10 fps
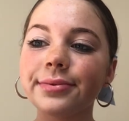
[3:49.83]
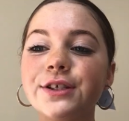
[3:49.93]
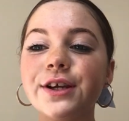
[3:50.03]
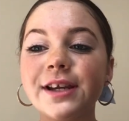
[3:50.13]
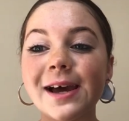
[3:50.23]

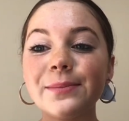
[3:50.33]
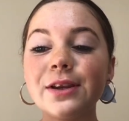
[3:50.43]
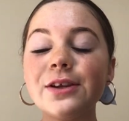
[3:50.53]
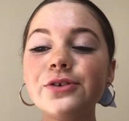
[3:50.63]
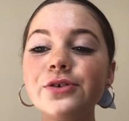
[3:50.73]
So now I'm
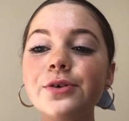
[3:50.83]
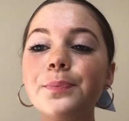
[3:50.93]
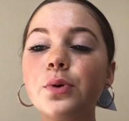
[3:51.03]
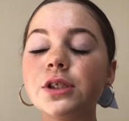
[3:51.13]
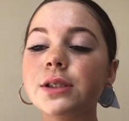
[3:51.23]
gonna do
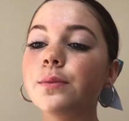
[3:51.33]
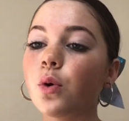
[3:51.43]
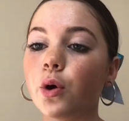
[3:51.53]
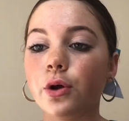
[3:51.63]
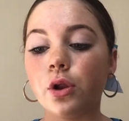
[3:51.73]
put some
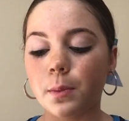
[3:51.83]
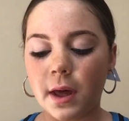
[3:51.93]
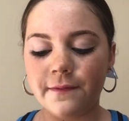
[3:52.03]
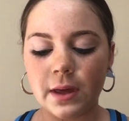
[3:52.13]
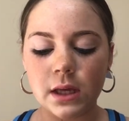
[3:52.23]
oil on
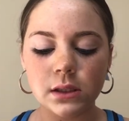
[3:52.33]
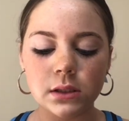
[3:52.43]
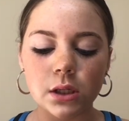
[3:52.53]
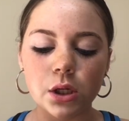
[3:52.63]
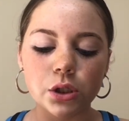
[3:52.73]
my
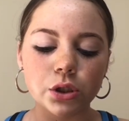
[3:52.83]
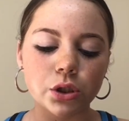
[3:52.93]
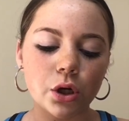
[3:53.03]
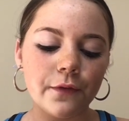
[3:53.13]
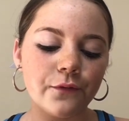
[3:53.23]
face.
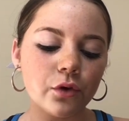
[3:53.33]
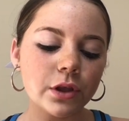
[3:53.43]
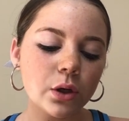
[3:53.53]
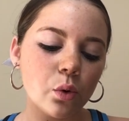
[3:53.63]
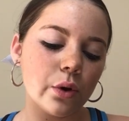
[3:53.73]
So for
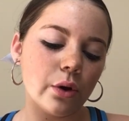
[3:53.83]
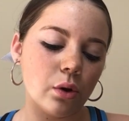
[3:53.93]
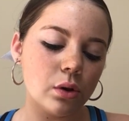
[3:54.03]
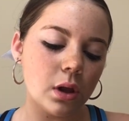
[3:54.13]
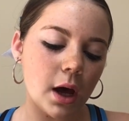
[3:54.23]
the
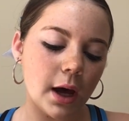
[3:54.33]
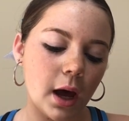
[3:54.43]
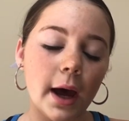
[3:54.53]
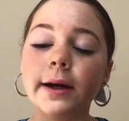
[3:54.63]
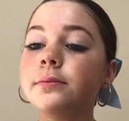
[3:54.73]
oil,
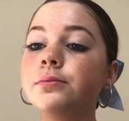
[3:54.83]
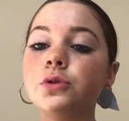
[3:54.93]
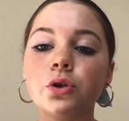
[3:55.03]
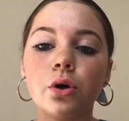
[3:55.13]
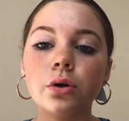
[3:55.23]

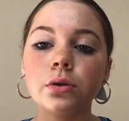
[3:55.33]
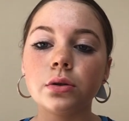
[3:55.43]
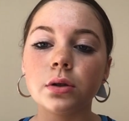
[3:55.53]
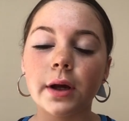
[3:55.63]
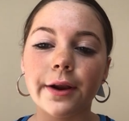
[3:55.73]
I'm not,
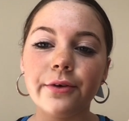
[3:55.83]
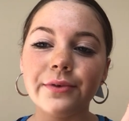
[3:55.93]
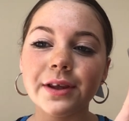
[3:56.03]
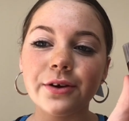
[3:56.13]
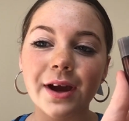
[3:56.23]
I don't
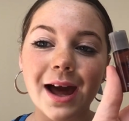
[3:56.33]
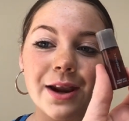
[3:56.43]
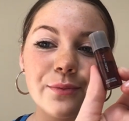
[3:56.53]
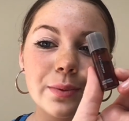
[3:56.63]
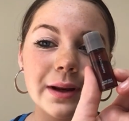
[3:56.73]
really know how
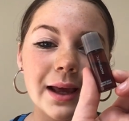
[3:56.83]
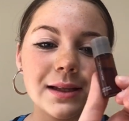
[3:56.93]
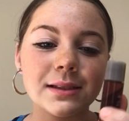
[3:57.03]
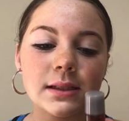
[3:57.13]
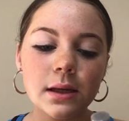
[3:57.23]
to
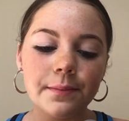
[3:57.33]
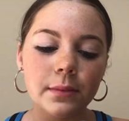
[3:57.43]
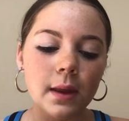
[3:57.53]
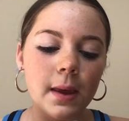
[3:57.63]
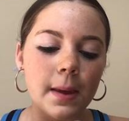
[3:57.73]
pronounce it,
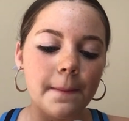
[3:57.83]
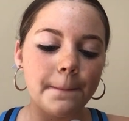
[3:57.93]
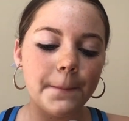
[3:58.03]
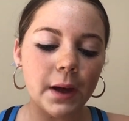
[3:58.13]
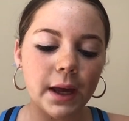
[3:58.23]

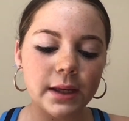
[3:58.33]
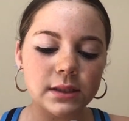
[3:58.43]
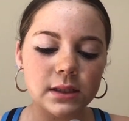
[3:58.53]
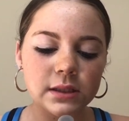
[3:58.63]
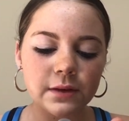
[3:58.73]
but
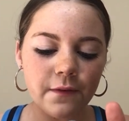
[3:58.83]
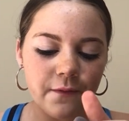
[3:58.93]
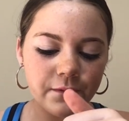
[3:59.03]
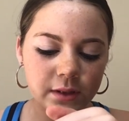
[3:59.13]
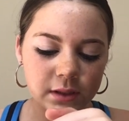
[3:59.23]
it's this
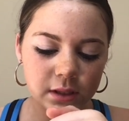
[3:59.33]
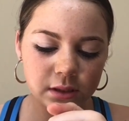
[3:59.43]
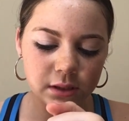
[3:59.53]
vintage